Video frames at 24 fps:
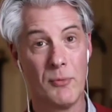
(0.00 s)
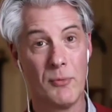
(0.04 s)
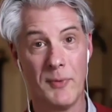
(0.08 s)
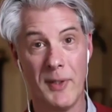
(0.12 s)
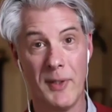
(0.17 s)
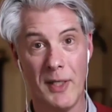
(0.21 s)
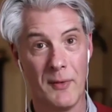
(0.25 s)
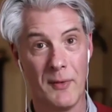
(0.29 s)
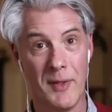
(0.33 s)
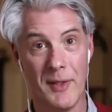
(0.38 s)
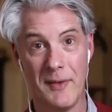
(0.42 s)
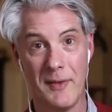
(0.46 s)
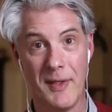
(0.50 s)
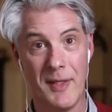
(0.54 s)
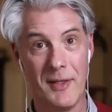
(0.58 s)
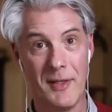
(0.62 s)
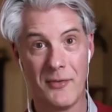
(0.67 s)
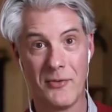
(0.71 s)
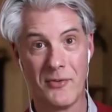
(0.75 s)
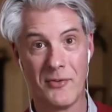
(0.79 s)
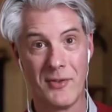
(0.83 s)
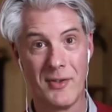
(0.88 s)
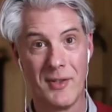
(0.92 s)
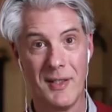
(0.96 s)
real than
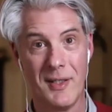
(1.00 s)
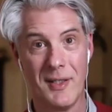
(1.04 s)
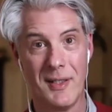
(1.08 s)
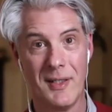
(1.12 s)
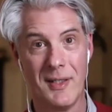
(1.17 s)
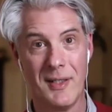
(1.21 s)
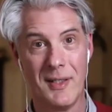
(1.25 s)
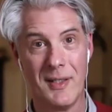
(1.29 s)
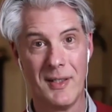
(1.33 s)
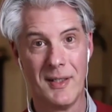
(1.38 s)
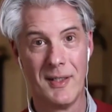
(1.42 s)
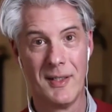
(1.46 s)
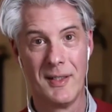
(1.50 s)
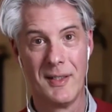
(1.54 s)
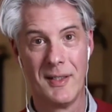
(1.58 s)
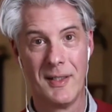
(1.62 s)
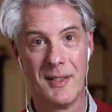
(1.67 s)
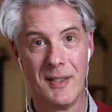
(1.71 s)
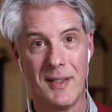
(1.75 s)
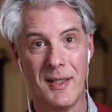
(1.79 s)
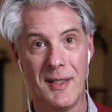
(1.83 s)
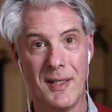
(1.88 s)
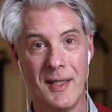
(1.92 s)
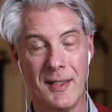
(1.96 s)
this.
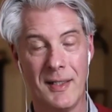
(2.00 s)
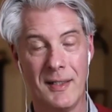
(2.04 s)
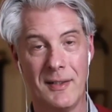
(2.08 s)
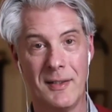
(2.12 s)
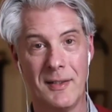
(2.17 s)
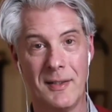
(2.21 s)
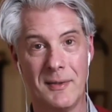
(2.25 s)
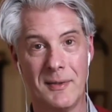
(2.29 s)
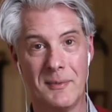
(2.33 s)
And